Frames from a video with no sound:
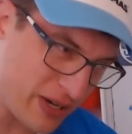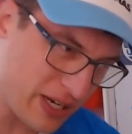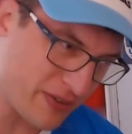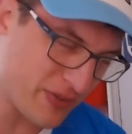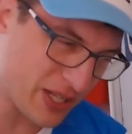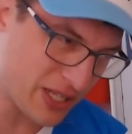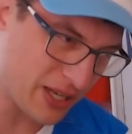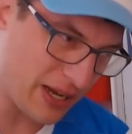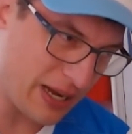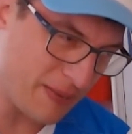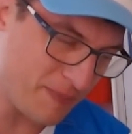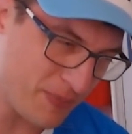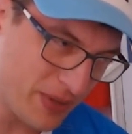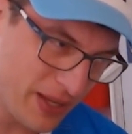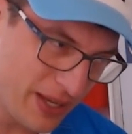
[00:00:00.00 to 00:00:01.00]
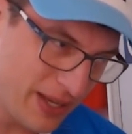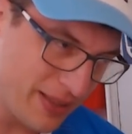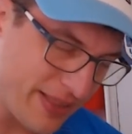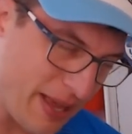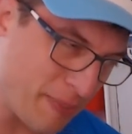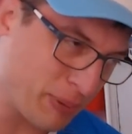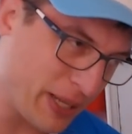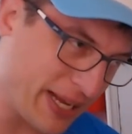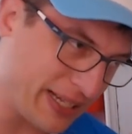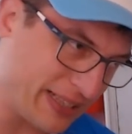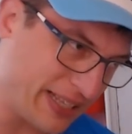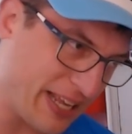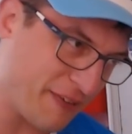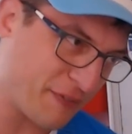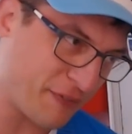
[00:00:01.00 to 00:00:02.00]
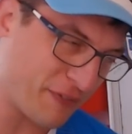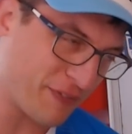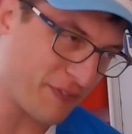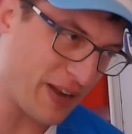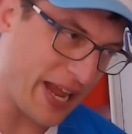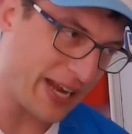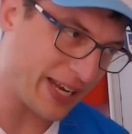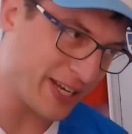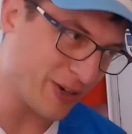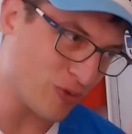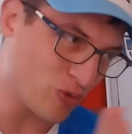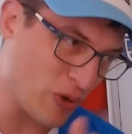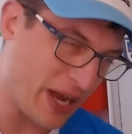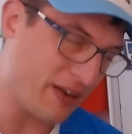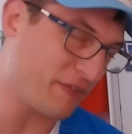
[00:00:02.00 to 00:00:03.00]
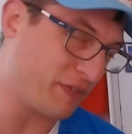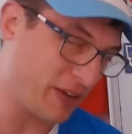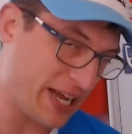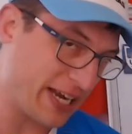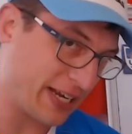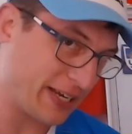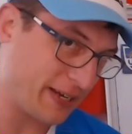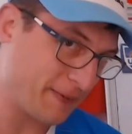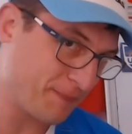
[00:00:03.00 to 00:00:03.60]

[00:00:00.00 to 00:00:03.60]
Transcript: of the time, they played left flank, right flank.